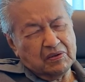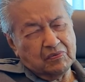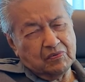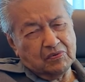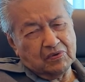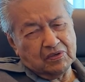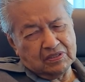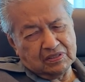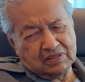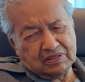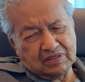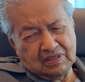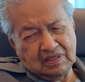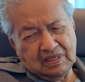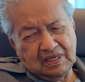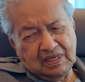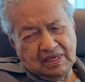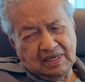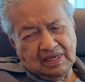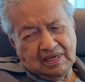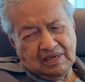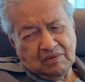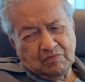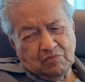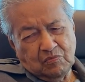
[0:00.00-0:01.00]
was
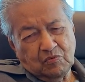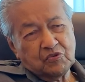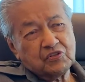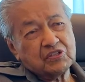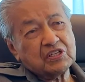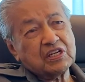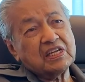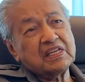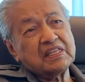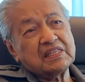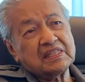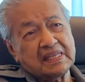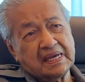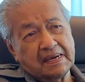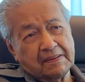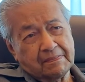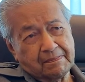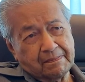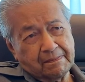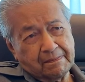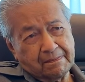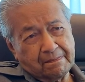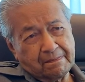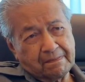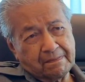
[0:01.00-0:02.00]
Musa
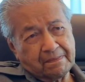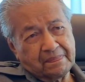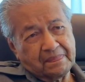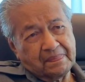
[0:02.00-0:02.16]
Hitam.